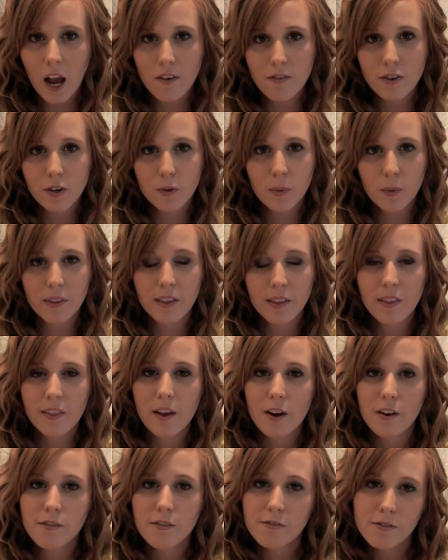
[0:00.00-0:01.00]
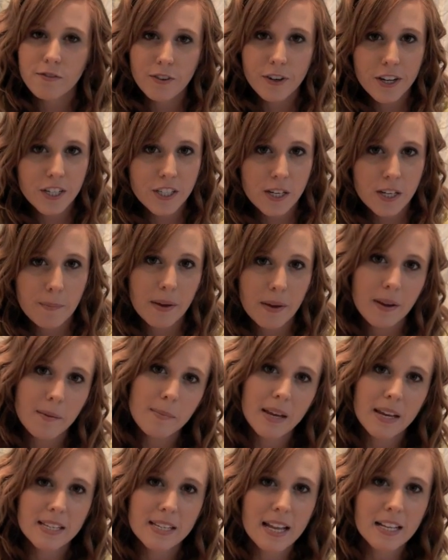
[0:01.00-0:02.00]
covered within their free shipping
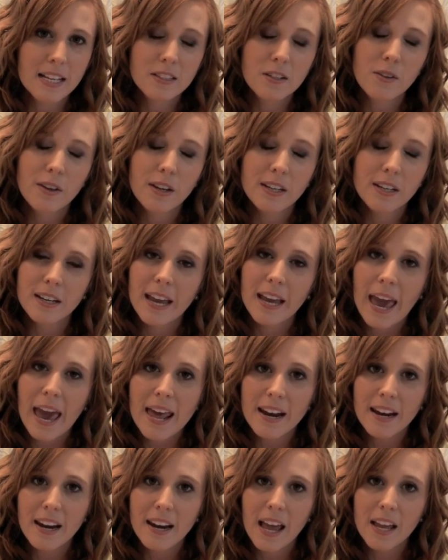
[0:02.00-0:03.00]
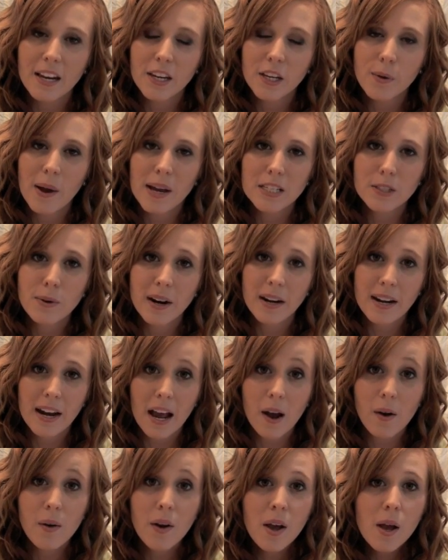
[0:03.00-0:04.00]
because that's only to Canada and US right
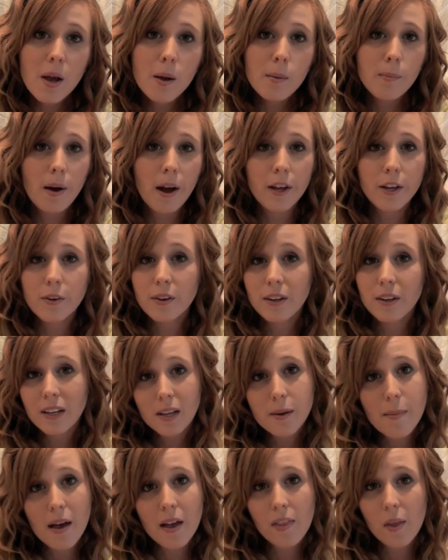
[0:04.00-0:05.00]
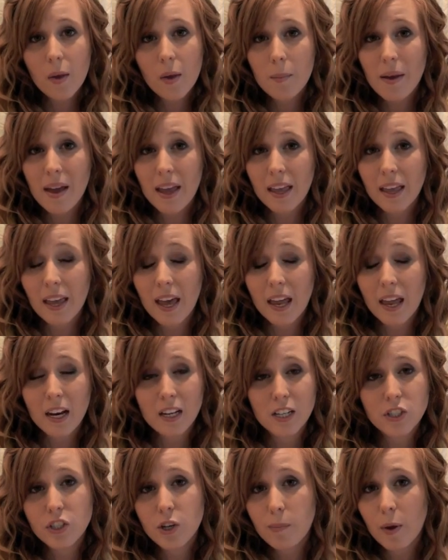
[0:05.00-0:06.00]
now. But you can email them and get
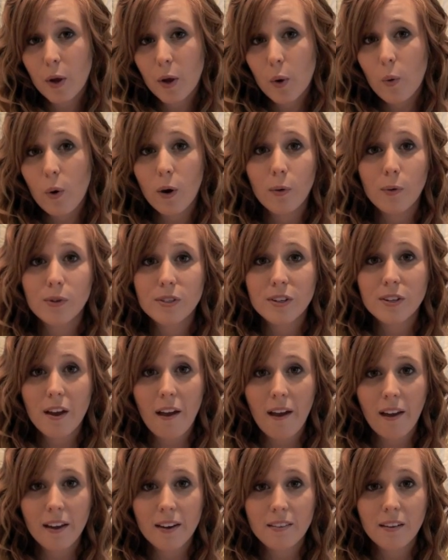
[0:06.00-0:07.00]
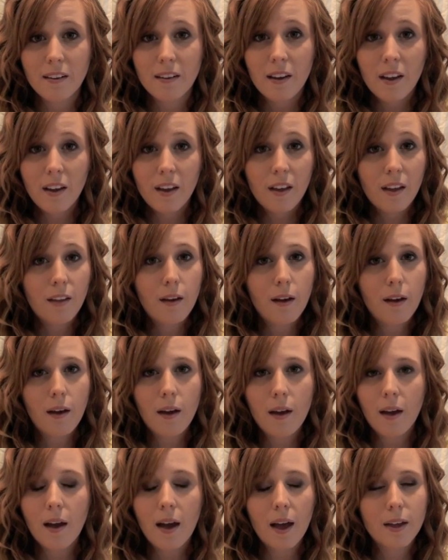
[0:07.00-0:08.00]
a shipping quote, and
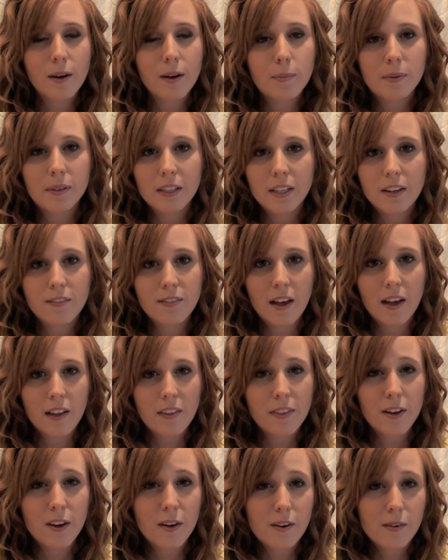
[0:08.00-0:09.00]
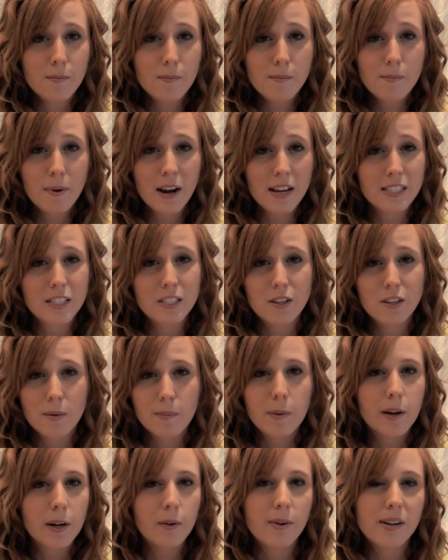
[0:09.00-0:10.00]
I believe that their prices are
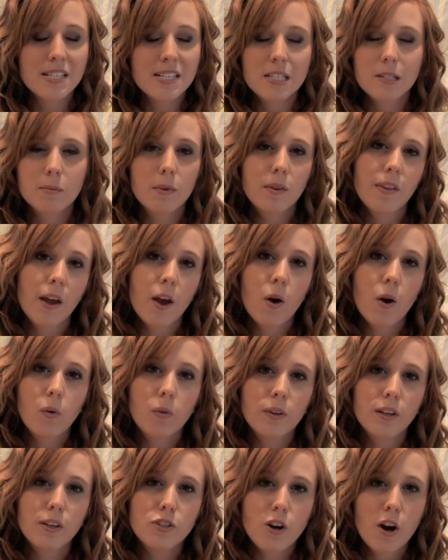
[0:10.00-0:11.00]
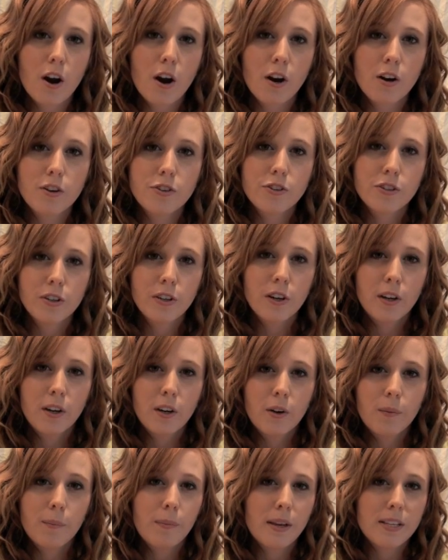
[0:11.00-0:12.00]
pretty reasonable. They only charge
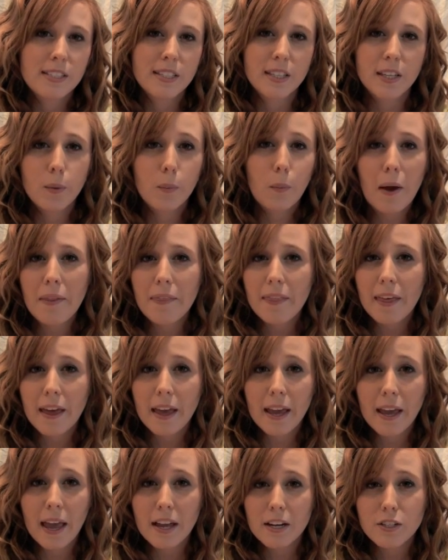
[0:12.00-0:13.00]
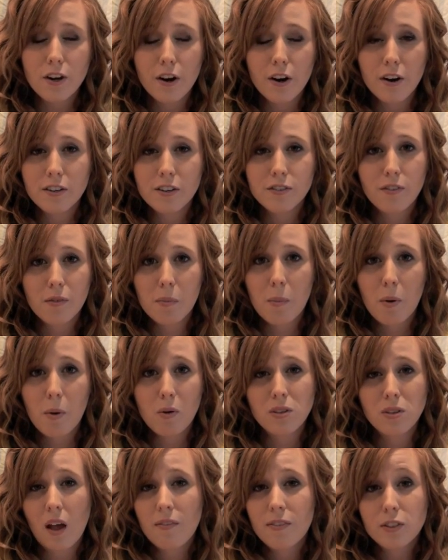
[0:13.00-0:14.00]
basically what they get charged from the
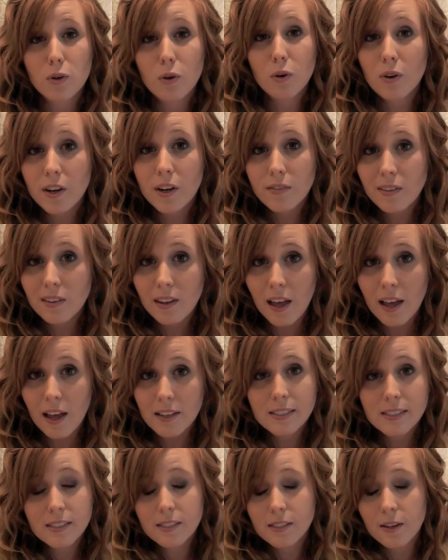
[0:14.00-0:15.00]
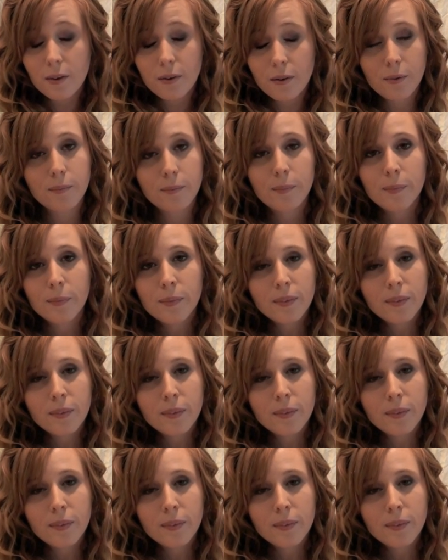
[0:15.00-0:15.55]
post office, or even less. So,